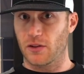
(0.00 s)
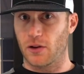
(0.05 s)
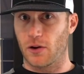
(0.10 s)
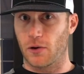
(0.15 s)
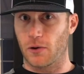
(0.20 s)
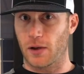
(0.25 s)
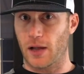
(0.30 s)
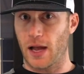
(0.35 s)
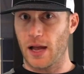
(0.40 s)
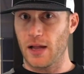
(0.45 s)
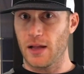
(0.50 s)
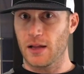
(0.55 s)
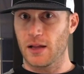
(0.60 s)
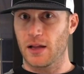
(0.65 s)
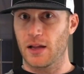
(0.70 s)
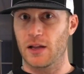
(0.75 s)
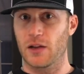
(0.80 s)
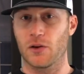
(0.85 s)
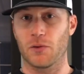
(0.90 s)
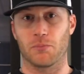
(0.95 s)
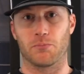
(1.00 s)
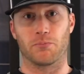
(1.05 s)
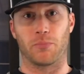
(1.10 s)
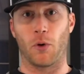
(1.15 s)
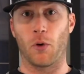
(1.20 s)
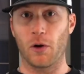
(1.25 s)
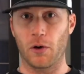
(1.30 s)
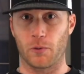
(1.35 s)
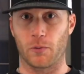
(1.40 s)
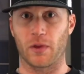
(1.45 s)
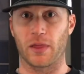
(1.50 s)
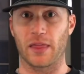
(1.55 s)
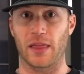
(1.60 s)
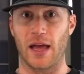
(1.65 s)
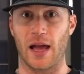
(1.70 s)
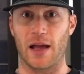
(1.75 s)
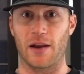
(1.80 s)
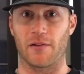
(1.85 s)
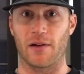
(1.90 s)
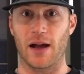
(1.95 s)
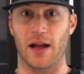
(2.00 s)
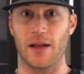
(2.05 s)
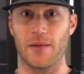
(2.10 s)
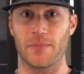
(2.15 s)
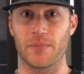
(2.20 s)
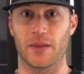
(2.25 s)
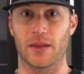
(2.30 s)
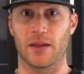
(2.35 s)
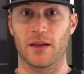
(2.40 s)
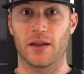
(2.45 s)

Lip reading: okay? You're born with that, right?